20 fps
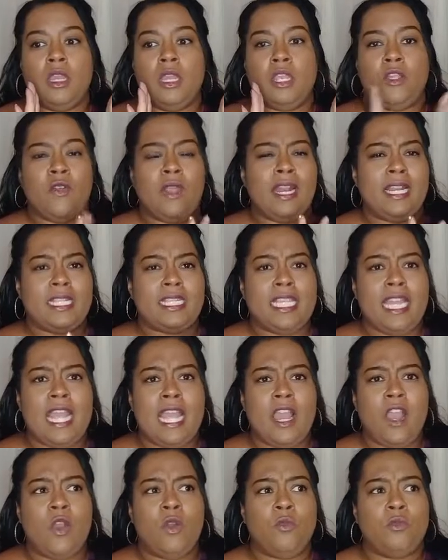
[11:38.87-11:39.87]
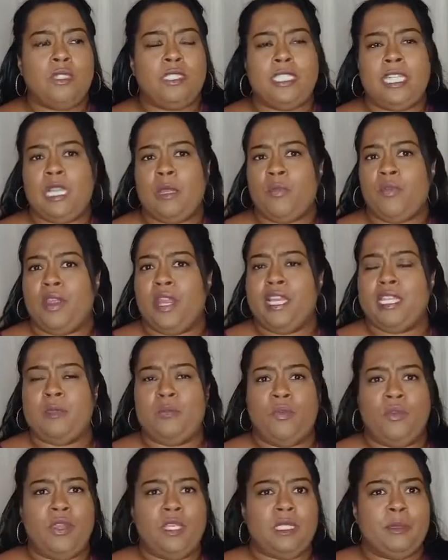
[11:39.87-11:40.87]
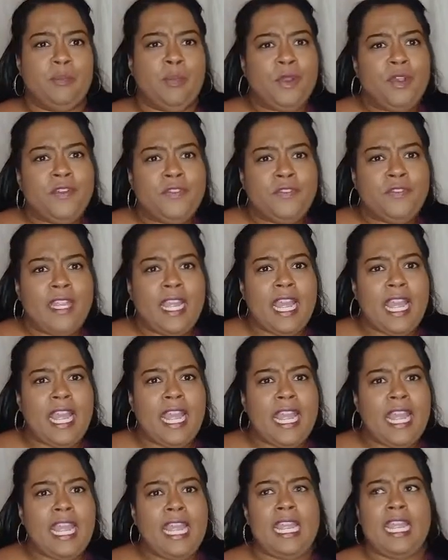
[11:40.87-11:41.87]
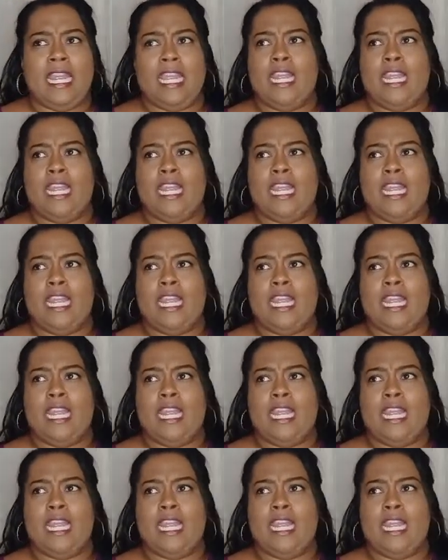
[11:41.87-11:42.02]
out of town to celebrate his boy's birthday.